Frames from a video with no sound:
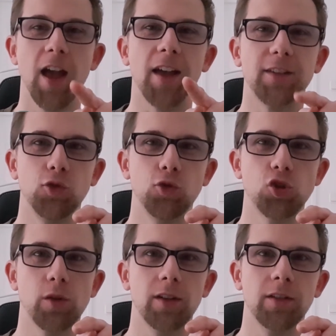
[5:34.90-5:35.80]
As
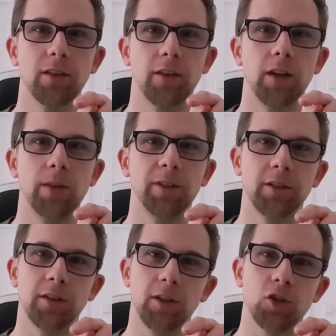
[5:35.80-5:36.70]
usual, the limited
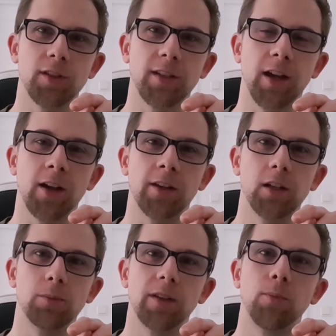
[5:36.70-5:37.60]
editions are a
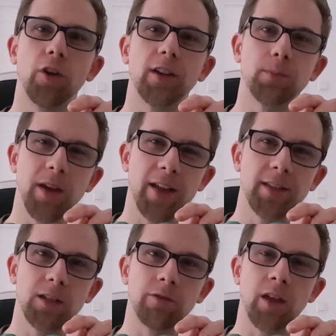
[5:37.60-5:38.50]
little bit more
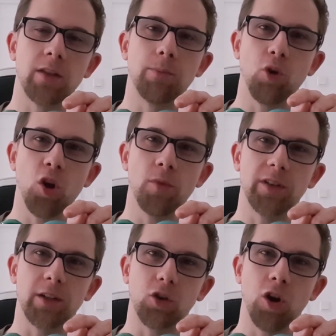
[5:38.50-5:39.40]
expensive than the
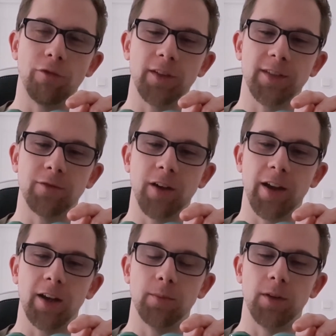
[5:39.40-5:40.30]
permanent coffees
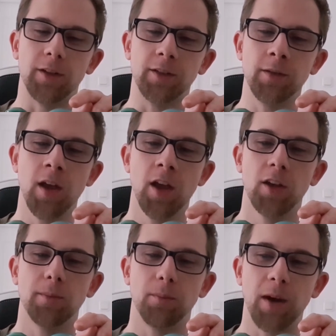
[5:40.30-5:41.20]
available,
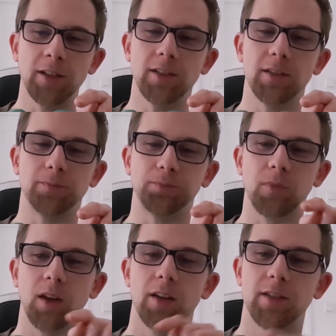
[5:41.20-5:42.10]
but
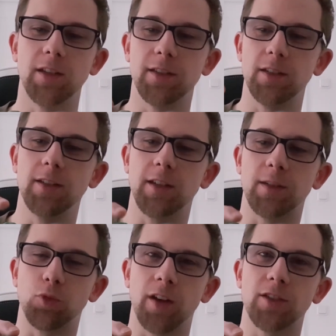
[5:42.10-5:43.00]
since this
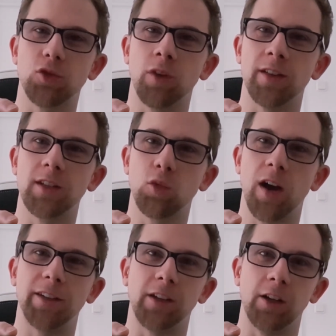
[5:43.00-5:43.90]
espresso is
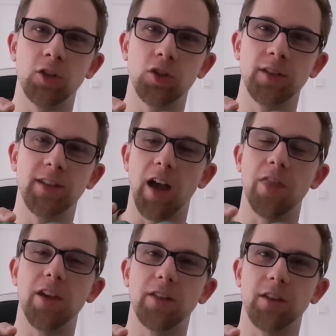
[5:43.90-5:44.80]
quite delicious, I
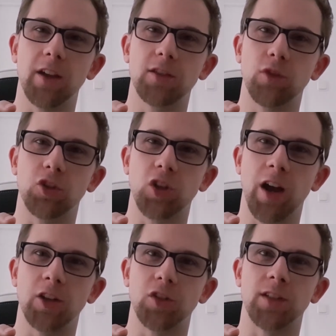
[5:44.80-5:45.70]
think the extra
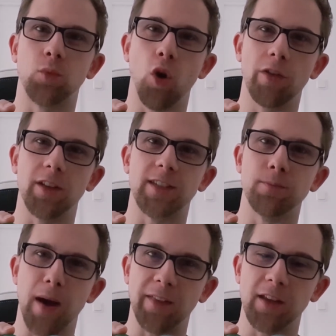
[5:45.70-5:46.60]
charge is worth its
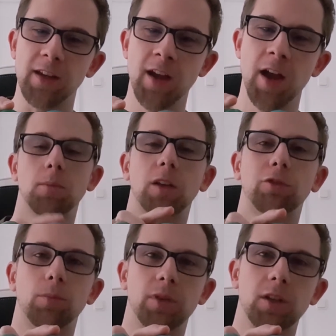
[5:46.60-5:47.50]
money, but for
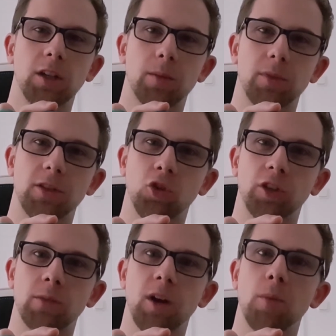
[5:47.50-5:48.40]
Pecan
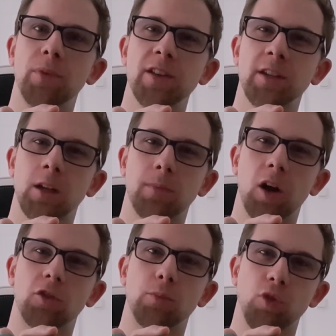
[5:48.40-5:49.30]
Biscotti, my opinion
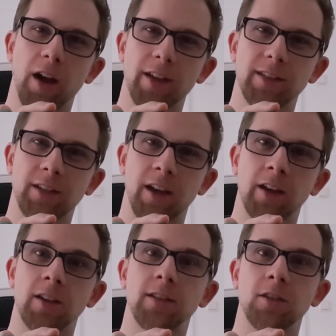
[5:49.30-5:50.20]
about the price
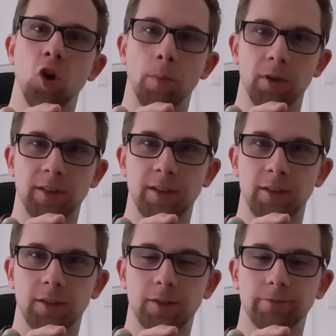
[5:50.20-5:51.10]
tag is the
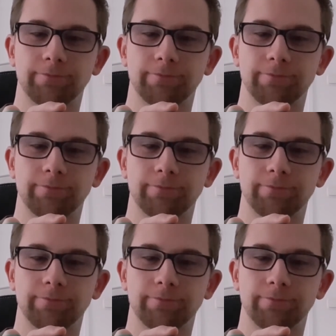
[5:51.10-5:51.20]
opposite.